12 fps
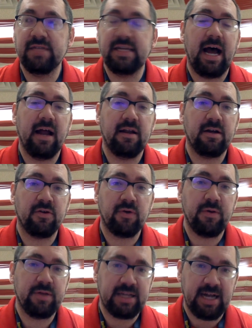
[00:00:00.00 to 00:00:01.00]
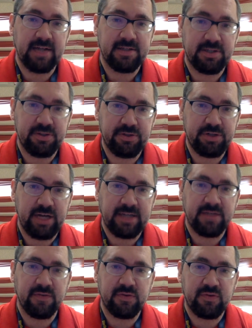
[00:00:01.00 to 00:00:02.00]
did not agree with the Constitution
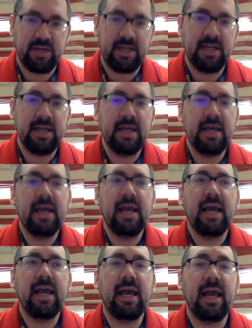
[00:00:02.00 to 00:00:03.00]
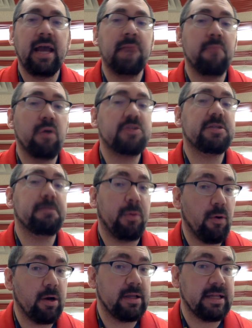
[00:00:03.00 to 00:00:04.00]
as it was written. And most
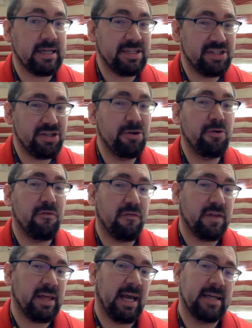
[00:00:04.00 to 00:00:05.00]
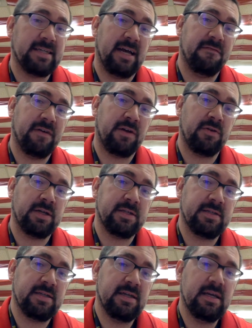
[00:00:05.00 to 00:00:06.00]
importantly, two, for the
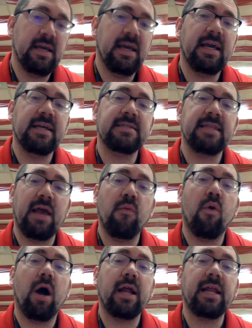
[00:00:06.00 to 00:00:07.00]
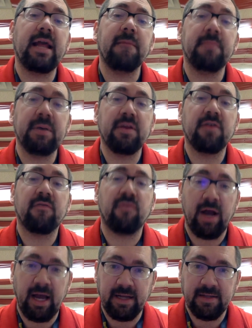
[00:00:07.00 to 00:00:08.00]
Anti-Federalists, is they wanted a Bill of
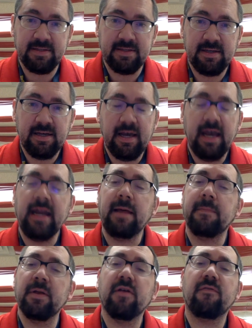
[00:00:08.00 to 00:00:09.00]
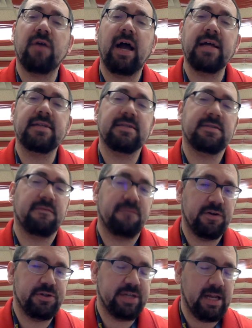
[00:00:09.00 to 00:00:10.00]
Rights. And the Bill of Rights is the
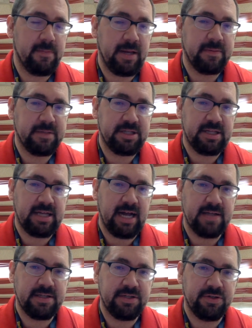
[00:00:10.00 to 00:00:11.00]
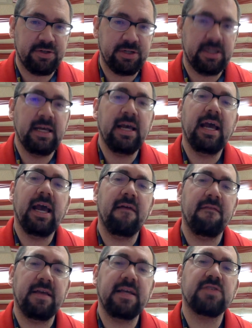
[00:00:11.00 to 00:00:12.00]
first 10 amendments to the Constitution,
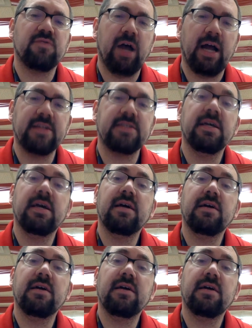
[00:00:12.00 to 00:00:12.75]
and these rights